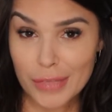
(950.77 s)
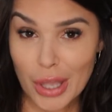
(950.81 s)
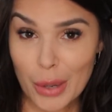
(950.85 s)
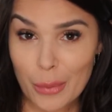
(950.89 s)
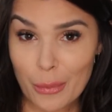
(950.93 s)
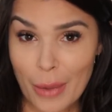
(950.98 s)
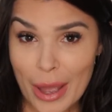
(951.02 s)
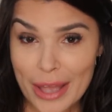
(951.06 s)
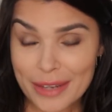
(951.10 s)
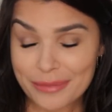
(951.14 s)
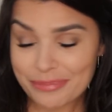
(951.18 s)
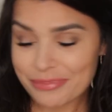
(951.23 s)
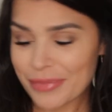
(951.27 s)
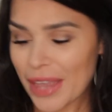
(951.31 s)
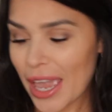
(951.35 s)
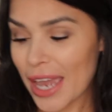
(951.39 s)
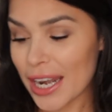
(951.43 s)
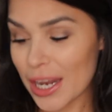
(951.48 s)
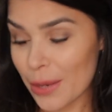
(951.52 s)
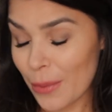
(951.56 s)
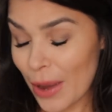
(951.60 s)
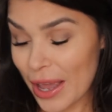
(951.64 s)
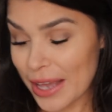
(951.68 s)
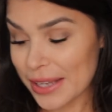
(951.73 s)
But
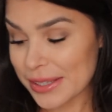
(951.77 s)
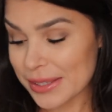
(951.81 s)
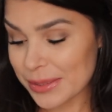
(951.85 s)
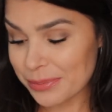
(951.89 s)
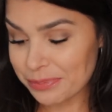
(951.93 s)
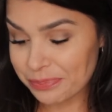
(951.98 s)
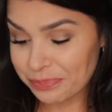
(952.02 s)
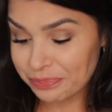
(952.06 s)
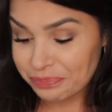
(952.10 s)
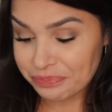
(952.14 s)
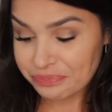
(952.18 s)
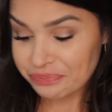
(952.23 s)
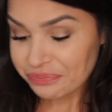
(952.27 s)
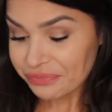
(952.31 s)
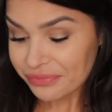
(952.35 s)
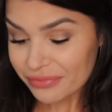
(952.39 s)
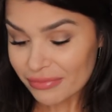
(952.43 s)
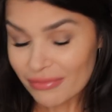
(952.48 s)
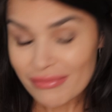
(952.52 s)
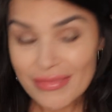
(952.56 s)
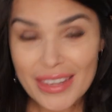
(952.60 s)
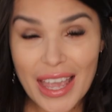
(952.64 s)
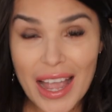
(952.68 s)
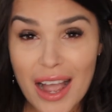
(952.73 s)
anyways,
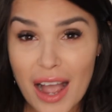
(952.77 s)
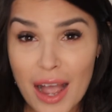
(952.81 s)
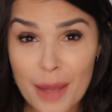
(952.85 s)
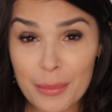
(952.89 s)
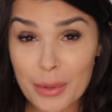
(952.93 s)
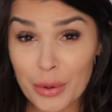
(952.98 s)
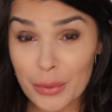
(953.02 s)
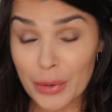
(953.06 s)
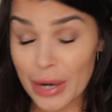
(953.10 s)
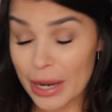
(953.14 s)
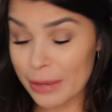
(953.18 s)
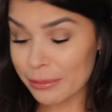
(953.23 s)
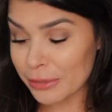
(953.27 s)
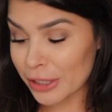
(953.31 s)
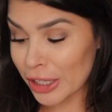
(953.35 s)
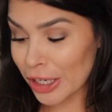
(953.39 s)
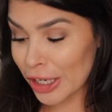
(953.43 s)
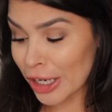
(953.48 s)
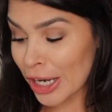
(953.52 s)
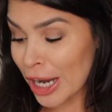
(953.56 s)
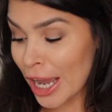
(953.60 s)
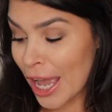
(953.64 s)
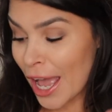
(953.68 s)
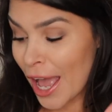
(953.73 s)
I'm a
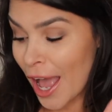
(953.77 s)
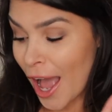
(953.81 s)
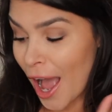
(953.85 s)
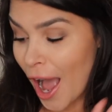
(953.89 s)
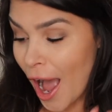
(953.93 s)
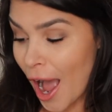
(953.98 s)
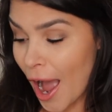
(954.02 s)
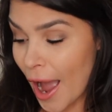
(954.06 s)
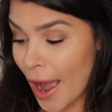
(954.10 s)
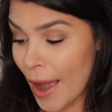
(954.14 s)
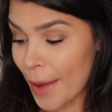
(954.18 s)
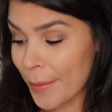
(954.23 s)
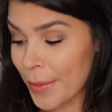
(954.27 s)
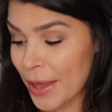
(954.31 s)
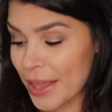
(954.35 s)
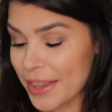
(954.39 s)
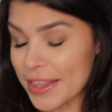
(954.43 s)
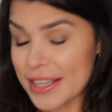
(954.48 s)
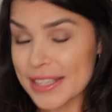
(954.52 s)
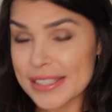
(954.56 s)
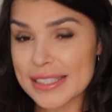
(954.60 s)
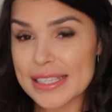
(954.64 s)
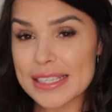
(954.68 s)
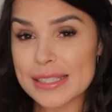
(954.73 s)
rambler.
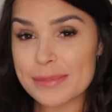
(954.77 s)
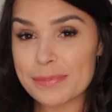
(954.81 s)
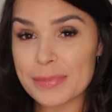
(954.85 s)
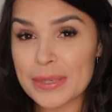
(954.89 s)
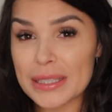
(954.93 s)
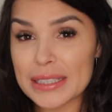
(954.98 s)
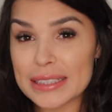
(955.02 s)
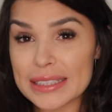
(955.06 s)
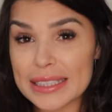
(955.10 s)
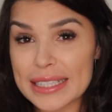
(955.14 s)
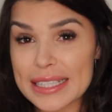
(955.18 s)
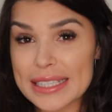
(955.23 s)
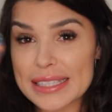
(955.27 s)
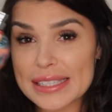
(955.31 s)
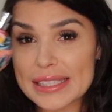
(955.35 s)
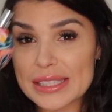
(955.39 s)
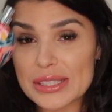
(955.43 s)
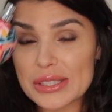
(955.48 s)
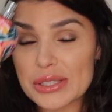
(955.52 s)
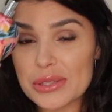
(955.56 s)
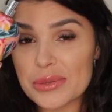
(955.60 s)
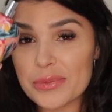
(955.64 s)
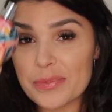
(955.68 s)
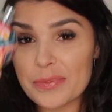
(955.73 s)
This is Police
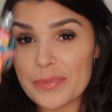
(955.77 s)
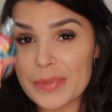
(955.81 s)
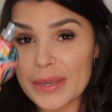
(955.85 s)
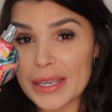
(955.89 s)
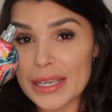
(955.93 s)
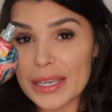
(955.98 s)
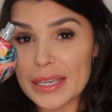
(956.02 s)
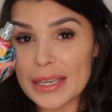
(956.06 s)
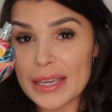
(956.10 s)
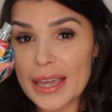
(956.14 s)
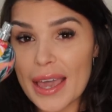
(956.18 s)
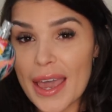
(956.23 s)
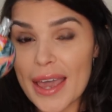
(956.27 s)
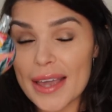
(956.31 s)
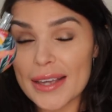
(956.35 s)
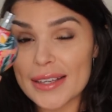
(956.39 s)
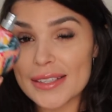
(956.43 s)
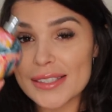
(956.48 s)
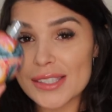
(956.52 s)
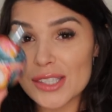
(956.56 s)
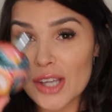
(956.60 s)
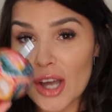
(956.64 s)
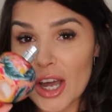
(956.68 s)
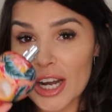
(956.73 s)
to Be
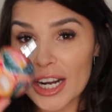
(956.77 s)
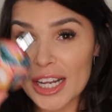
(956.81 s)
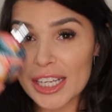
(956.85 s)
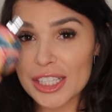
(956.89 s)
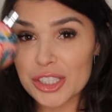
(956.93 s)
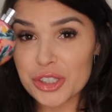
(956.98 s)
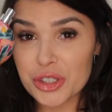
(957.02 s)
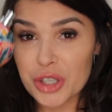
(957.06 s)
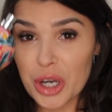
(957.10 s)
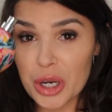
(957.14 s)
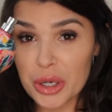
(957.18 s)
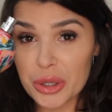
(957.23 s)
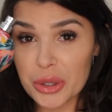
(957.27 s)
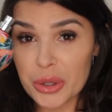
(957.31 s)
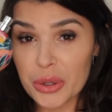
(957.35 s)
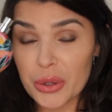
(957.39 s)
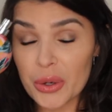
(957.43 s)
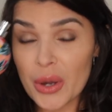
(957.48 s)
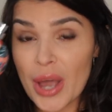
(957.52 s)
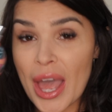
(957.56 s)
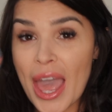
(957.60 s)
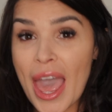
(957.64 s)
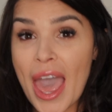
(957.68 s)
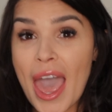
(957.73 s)
Exotic
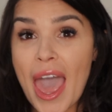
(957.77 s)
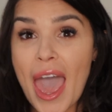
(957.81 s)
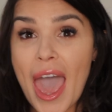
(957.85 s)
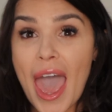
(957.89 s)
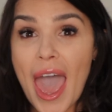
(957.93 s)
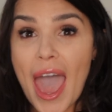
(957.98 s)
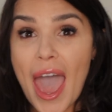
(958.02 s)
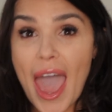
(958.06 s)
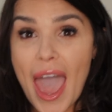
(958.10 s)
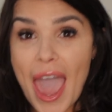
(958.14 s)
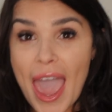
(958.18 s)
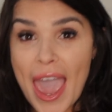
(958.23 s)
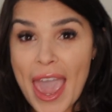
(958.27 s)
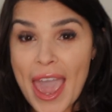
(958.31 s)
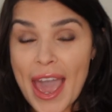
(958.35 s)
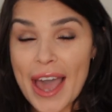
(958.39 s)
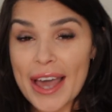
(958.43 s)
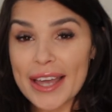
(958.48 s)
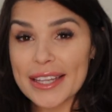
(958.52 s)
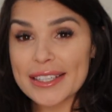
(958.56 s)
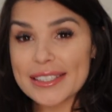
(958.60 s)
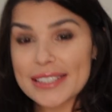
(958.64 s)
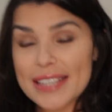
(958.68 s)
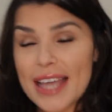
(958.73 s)
Jungle,
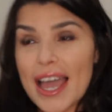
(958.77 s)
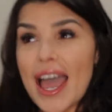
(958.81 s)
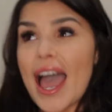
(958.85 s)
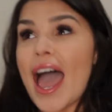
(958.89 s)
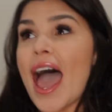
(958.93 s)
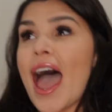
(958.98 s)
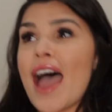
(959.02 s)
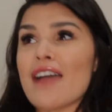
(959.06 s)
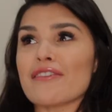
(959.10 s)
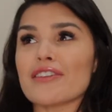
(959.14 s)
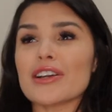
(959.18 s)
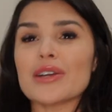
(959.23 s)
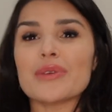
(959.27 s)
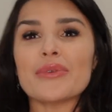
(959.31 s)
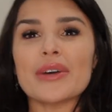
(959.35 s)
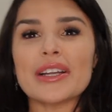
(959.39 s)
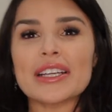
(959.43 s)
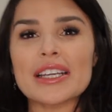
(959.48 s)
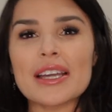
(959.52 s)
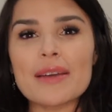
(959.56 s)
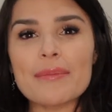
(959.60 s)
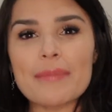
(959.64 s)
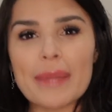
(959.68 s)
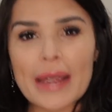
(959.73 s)
and
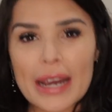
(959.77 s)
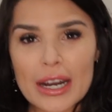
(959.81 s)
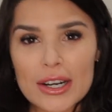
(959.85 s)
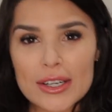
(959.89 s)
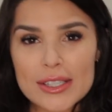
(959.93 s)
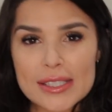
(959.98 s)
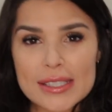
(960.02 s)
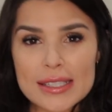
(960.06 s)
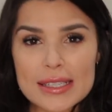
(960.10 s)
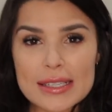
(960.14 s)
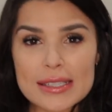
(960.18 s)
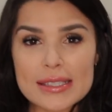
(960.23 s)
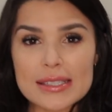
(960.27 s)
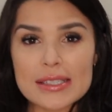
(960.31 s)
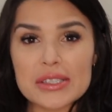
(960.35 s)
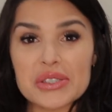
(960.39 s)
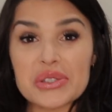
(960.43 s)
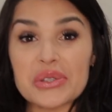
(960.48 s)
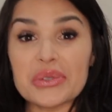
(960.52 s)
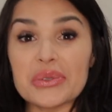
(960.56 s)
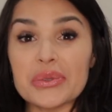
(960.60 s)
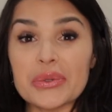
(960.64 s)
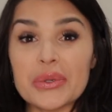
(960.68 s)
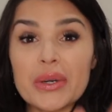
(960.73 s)
everyone compares this
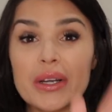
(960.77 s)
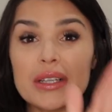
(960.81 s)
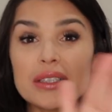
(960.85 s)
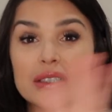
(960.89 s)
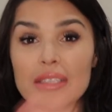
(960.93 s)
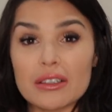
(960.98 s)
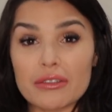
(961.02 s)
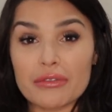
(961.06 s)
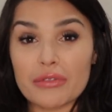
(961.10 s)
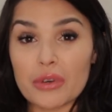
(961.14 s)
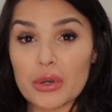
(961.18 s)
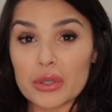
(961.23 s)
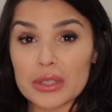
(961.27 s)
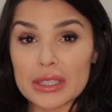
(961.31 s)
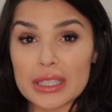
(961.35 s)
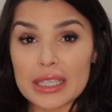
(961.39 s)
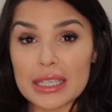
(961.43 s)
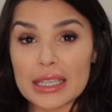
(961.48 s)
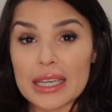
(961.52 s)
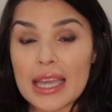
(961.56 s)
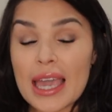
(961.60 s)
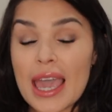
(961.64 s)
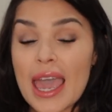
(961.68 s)
to La Folie